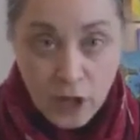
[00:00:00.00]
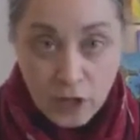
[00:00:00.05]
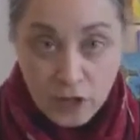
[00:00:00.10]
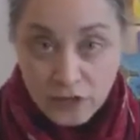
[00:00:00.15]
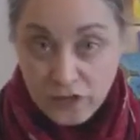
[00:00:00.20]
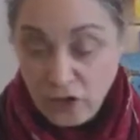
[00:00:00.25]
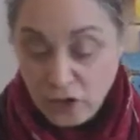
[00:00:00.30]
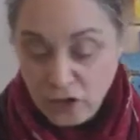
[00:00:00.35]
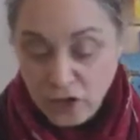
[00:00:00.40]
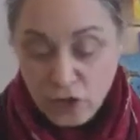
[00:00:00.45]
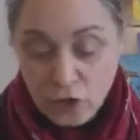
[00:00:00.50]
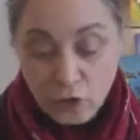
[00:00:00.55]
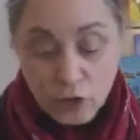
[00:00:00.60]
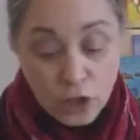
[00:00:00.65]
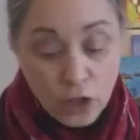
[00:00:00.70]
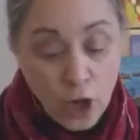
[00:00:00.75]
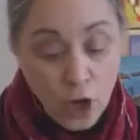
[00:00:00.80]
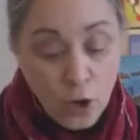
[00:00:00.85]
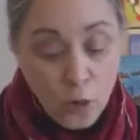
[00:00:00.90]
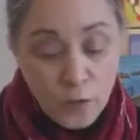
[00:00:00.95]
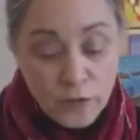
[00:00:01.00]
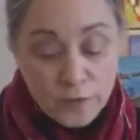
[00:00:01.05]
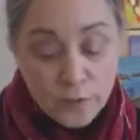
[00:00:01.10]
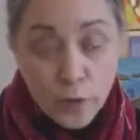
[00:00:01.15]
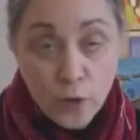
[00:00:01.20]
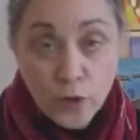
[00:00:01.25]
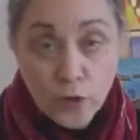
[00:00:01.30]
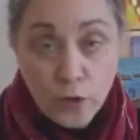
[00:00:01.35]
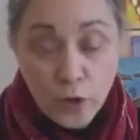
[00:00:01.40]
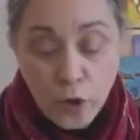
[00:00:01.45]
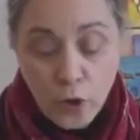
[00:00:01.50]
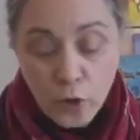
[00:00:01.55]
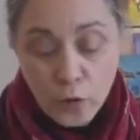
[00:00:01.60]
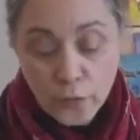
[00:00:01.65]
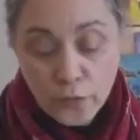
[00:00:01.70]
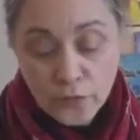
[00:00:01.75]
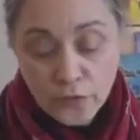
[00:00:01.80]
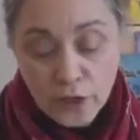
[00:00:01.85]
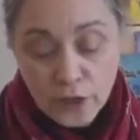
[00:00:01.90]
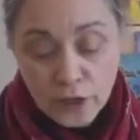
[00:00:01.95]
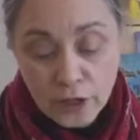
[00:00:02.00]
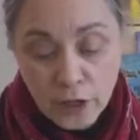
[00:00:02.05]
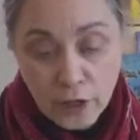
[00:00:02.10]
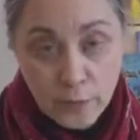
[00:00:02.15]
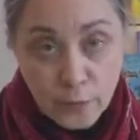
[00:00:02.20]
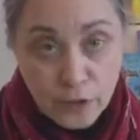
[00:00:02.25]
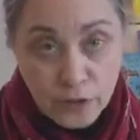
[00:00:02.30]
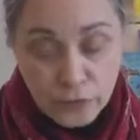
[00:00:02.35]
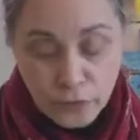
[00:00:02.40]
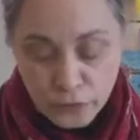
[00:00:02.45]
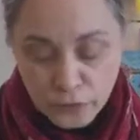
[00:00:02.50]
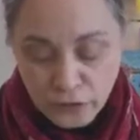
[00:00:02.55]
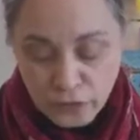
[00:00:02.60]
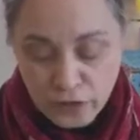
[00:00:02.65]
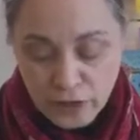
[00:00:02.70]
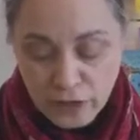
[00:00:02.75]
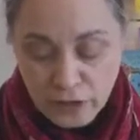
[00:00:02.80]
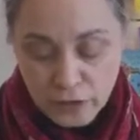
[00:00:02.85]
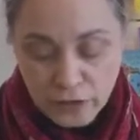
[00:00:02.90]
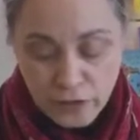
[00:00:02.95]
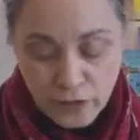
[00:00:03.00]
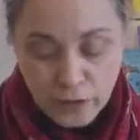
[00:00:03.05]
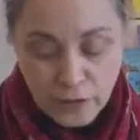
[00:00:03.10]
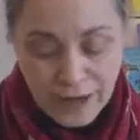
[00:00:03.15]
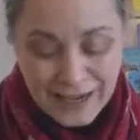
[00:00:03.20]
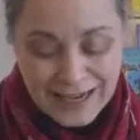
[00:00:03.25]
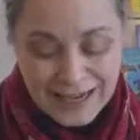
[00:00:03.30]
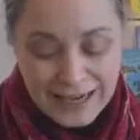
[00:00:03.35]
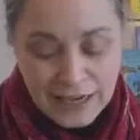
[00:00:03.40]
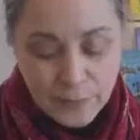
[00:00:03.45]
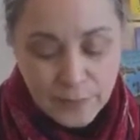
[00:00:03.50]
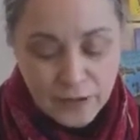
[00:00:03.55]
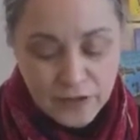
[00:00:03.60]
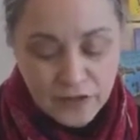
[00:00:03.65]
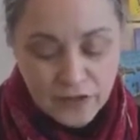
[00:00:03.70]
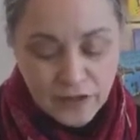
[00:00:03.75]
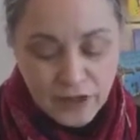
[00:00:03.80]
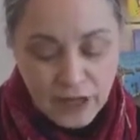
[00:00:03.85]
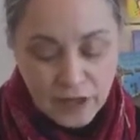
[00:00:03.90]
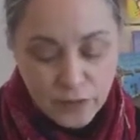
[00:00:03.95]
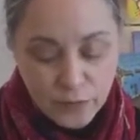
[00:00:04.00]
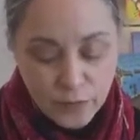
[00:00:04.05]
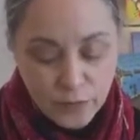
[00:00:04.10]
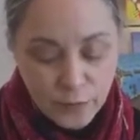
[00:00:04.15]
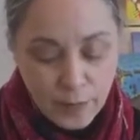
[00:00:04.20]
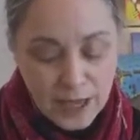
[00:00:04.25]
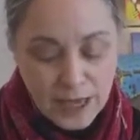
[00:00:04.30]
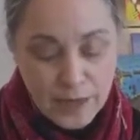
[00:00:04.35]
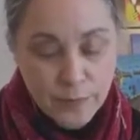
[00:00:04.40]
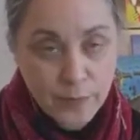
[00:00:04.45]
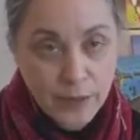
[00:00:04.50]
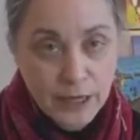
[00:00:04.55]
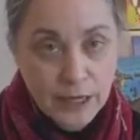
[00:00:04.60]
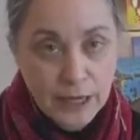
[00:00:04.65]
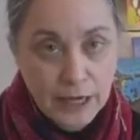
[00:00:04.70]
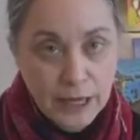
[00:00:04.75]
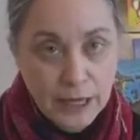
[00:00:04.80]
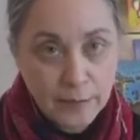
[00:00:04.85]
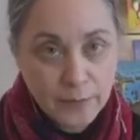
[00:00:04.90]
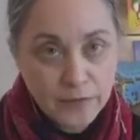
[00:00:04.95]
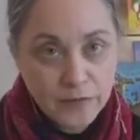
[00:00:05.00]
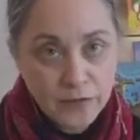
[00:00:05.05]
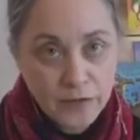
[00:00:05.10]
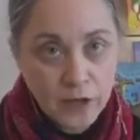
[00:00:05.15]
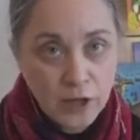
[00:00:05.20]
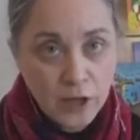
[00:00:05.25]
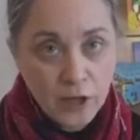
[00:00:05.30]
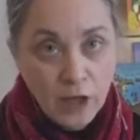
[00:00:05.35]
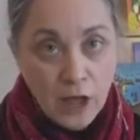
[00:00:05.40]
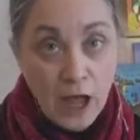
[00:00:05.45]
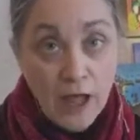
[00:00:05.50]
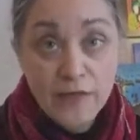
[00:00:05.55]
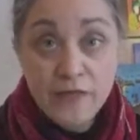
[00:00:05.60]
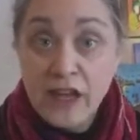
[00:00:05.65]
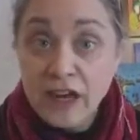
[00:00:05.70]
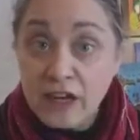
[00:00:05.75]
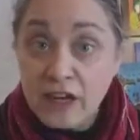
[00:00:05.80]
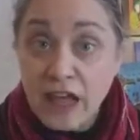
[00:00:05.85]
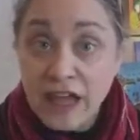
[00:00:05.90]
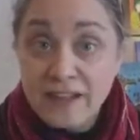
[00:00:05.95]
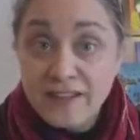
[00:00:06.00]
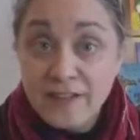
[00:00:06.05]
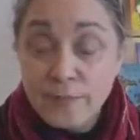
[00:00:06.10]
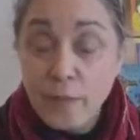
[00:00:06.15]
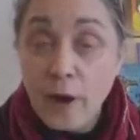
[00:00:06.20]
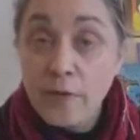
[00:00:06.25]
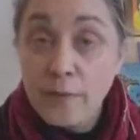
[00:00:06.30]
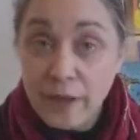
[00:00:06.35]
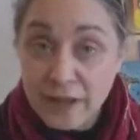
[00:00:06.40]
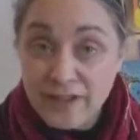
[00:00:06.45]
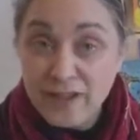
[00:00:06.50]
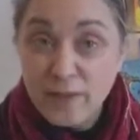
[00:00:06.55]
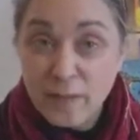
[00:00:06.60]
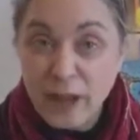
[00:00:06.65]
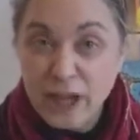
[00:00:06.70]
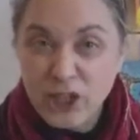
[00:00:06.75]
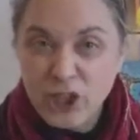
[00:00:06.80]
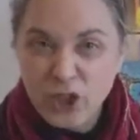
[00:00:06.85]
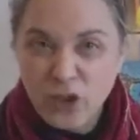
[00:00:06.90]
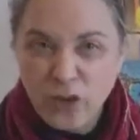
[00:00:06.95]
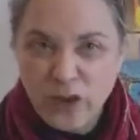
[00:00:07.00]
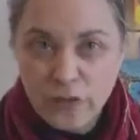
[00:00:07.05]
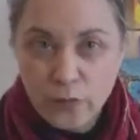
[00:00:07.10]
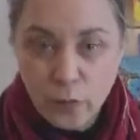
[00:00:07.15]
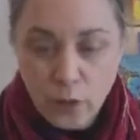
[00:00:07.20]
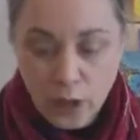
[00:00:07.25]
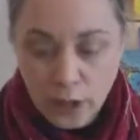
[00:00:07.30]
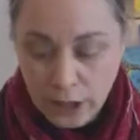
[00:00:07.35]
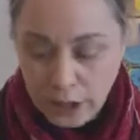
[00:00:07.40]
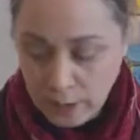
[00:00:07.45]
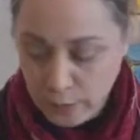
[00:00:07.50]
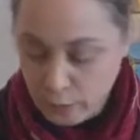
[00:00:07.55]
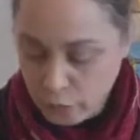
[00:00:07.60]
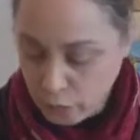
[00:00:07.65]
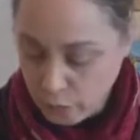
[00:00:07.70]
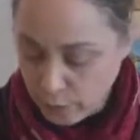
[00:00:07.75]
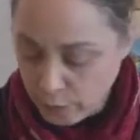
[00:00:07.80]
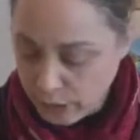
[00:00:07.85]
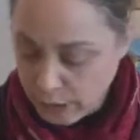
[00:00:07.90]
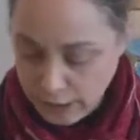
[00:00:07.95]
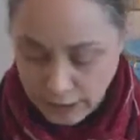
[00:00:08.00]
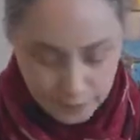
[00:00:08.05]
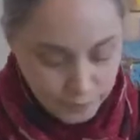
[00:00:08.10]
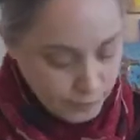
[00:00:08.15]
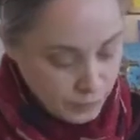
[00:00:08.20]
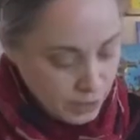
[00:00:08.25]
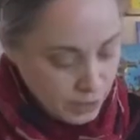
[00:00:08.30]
So you can always put your holes in and put your string through and clip it together with paper clips and then experiment to make sure it's working properly.